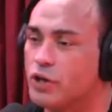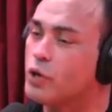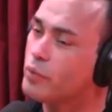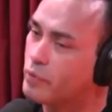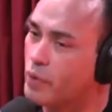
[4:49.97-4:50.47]
You
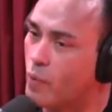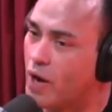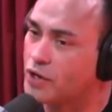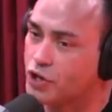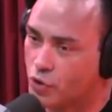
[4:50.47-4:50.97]
know when you
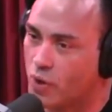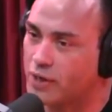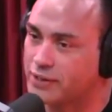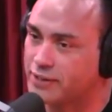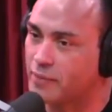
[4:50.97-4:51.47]
rewind shit, you
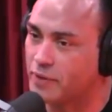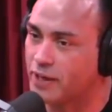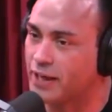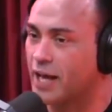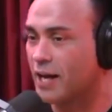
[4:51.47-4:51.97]
want to see something
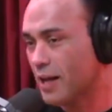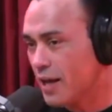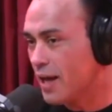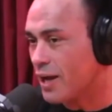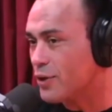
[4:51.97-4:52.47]
again,
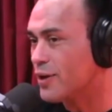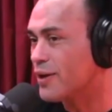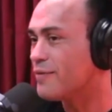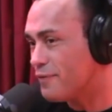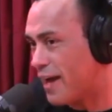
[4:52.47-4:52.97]
and you
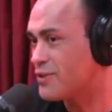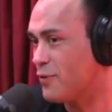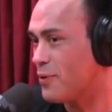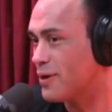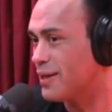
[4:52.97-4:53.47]
didn't fast
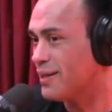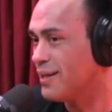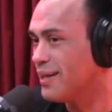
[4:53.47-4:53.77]
forward it.